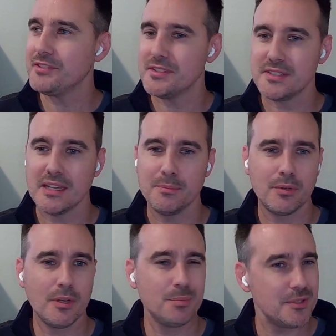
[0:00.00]
to say
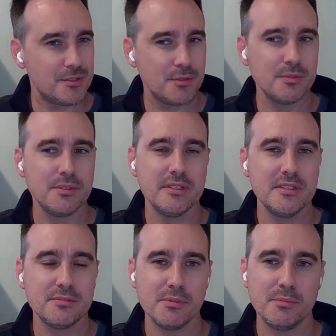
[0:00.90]
probably 2
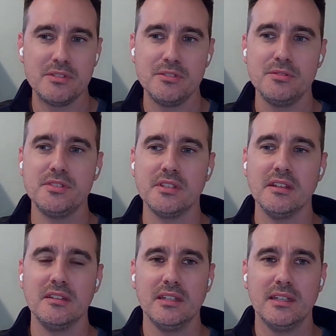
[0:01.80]
years we've been using it